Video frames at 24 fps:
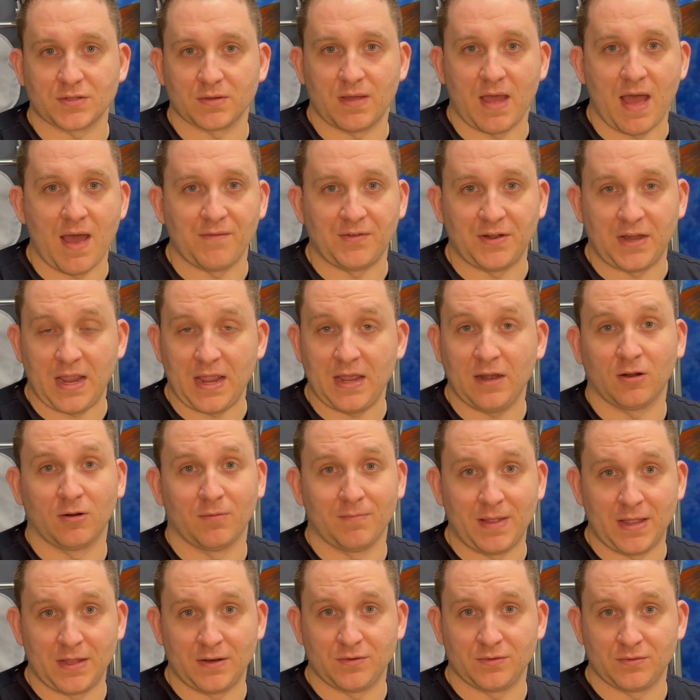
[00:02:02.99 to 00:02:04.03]
have an
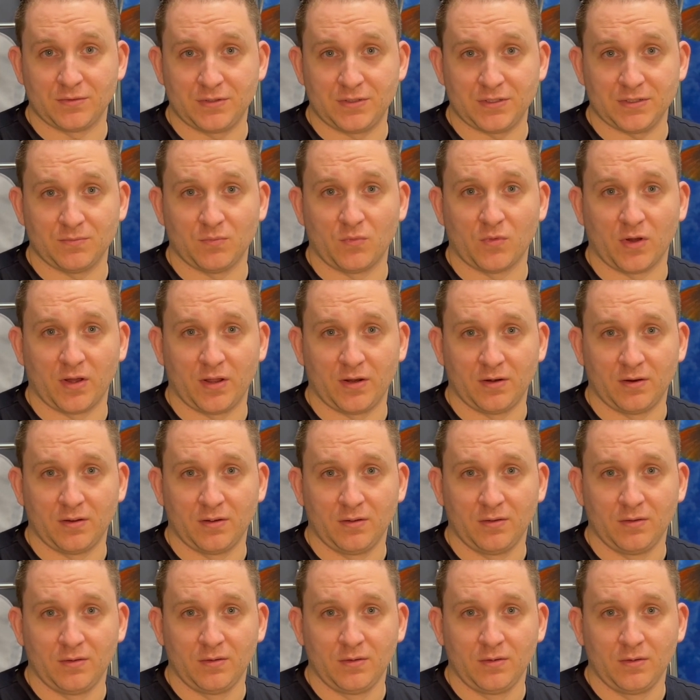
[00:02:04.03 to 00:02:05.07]
intermittent one,
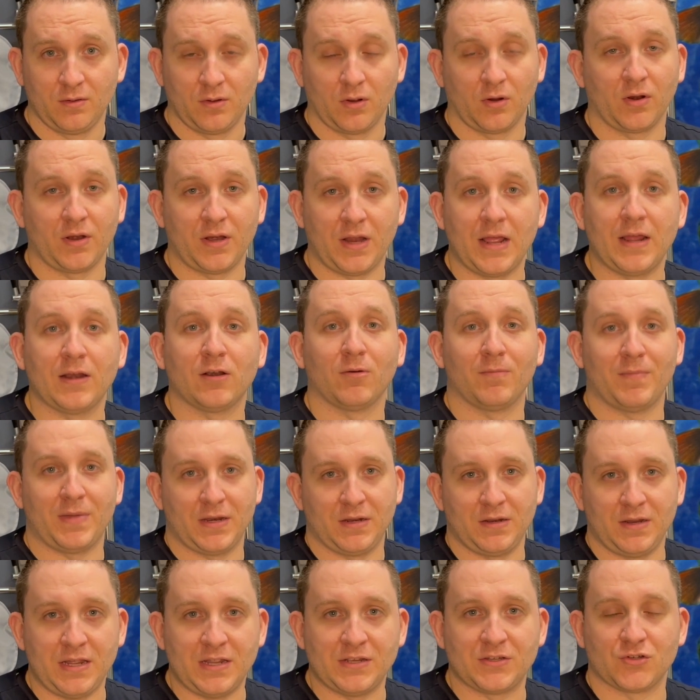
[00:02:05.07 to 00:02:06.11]
or an
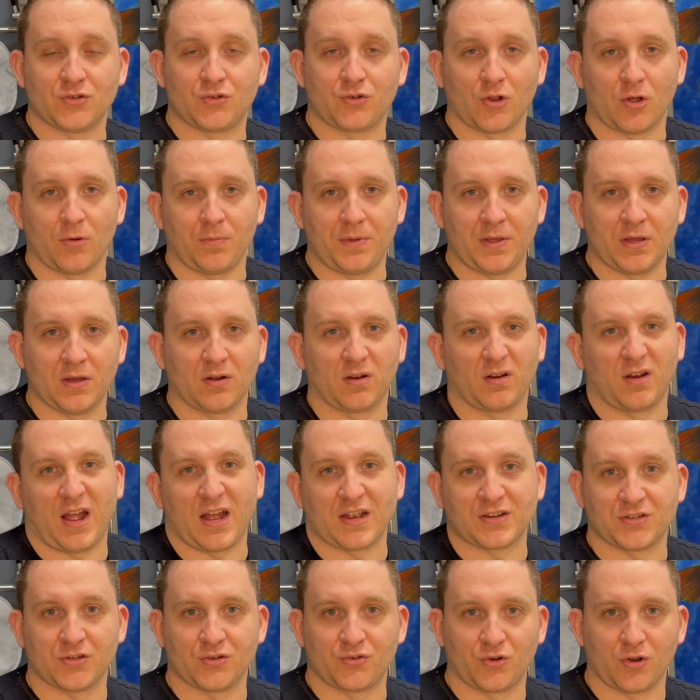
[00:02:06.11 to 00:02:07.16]
intermittent esotropia or
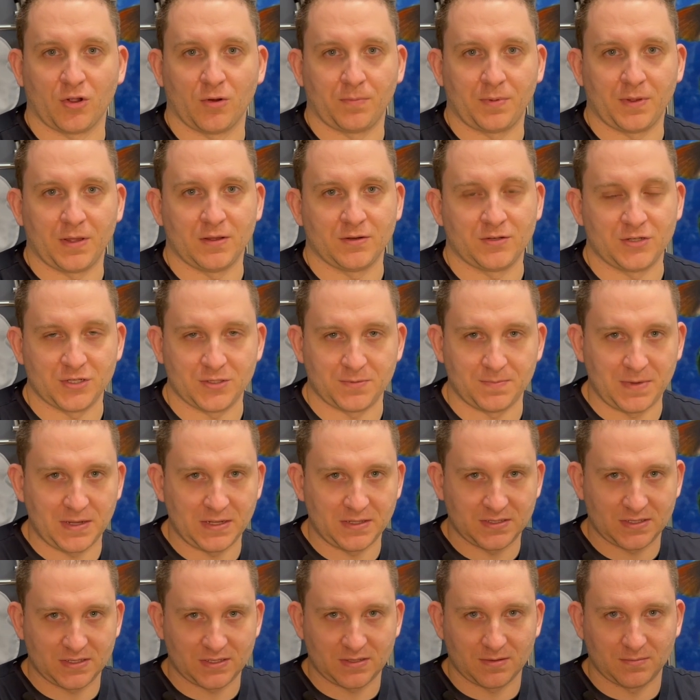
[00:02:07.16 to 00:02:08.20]
exotropia. It just
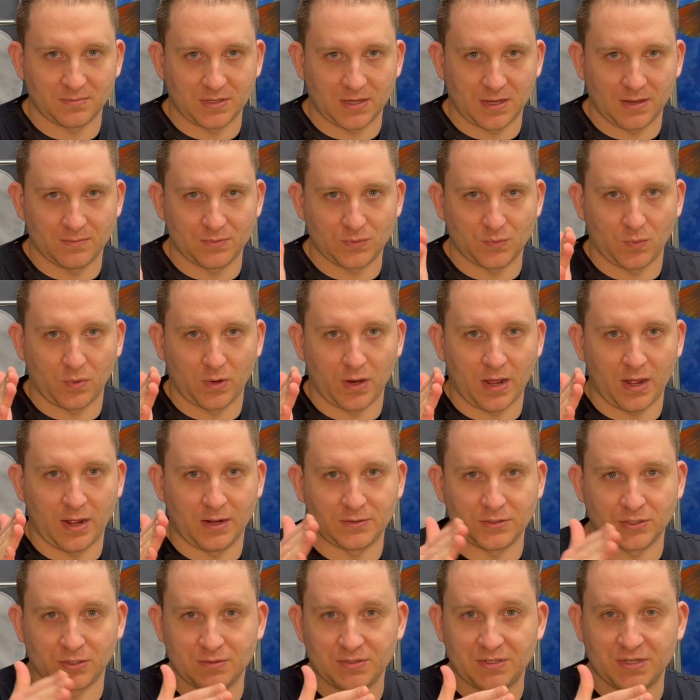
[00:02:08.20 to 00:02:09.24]
means that sometimes one eye
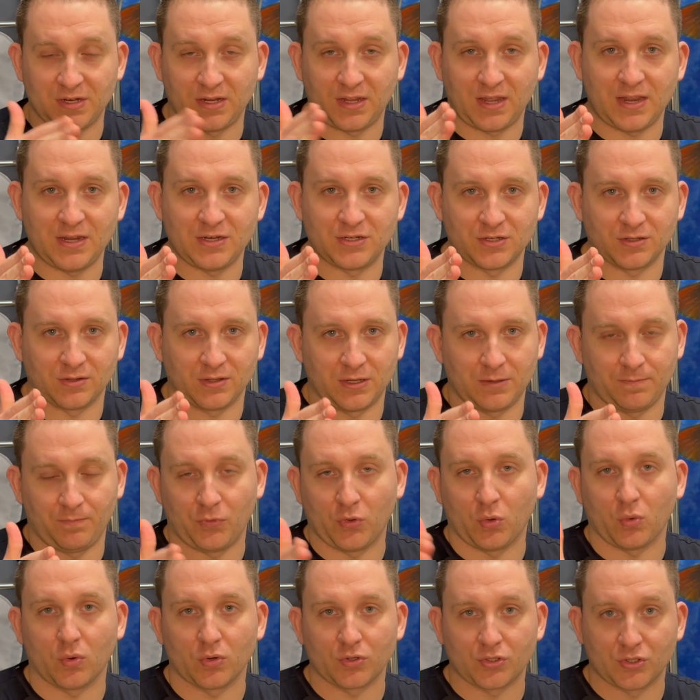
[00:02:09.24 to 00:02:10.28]
turns in occasionally
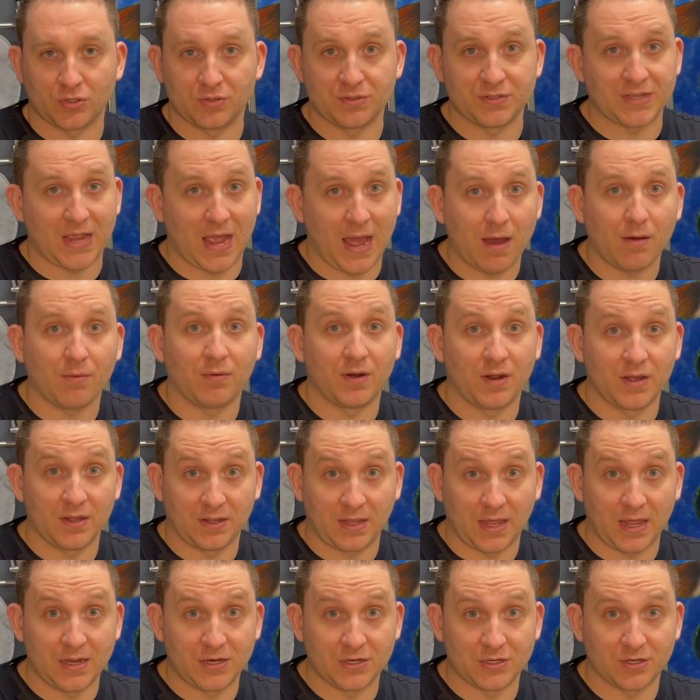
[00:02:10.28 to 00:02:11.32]
or turns out
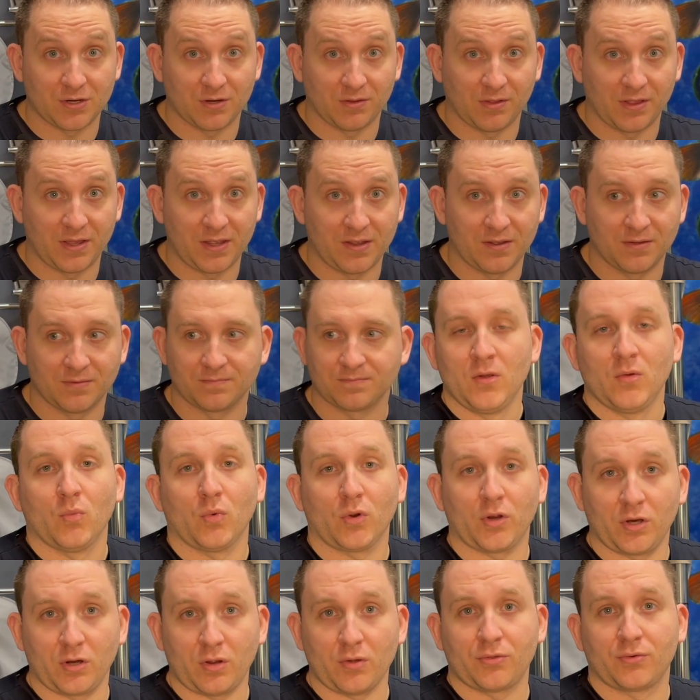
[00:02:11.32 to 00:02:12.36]
occasionally. We're
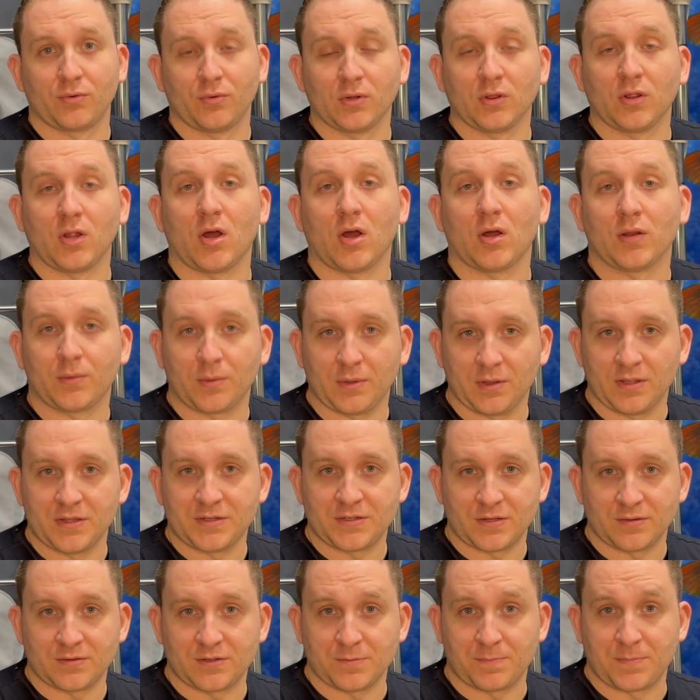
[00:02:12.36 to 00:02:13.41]
going to go through a laundry list
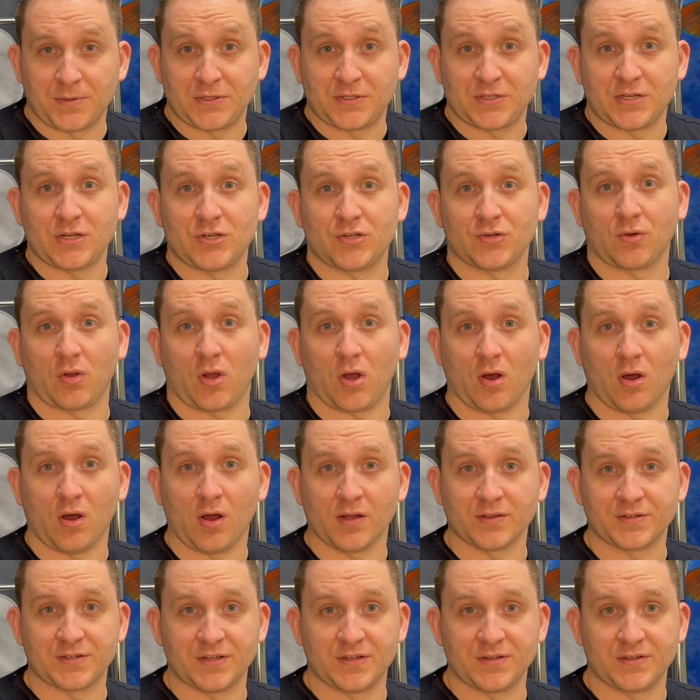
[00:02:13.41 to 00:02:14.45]
of some potential
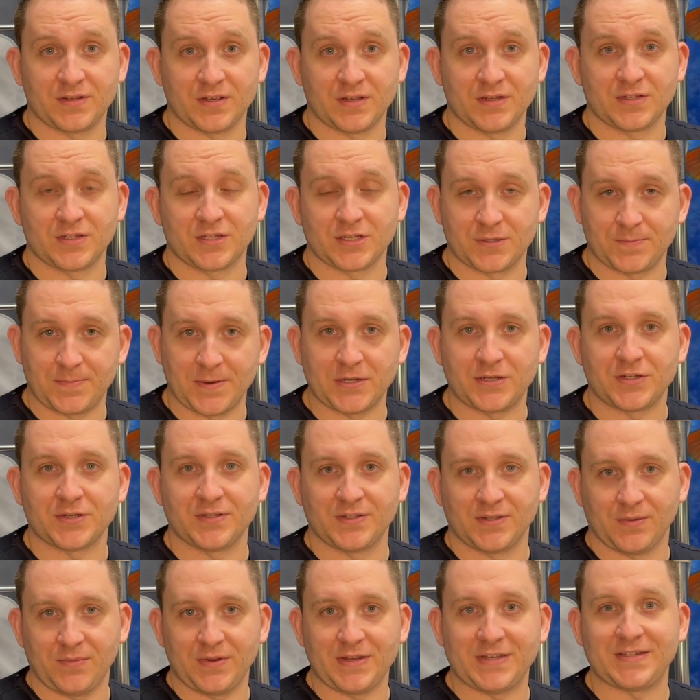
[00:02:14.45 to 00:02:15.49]
causes and suspicions
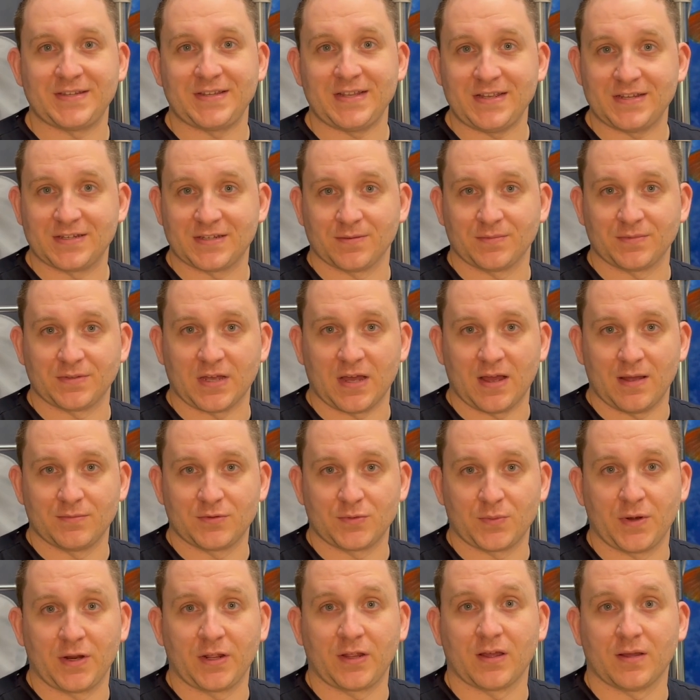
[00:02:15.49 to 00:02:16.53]
that we see sometimes
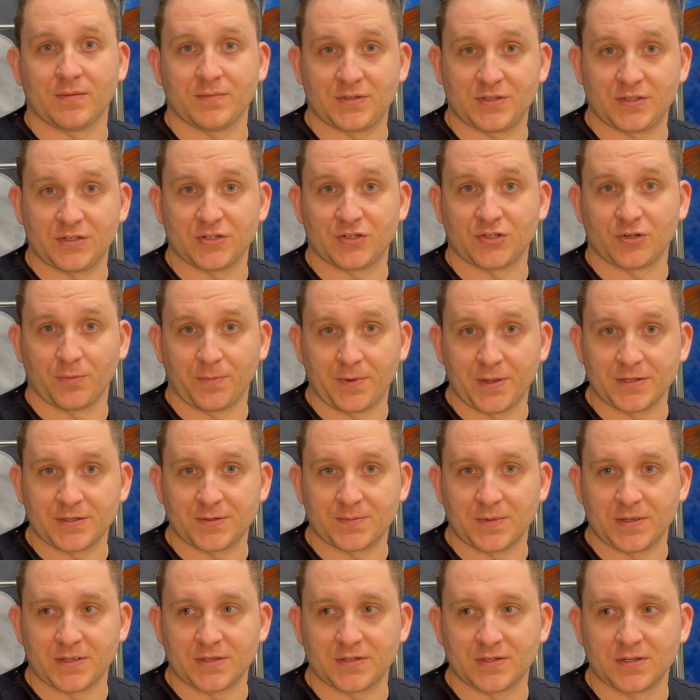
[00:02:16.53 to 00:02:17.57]
when it comes to
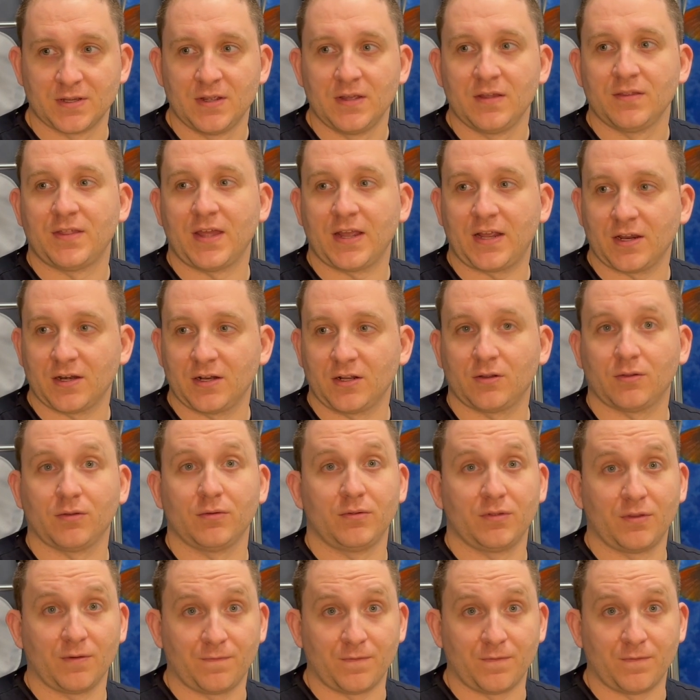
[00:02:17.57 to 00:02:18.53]
strabismus. They can include the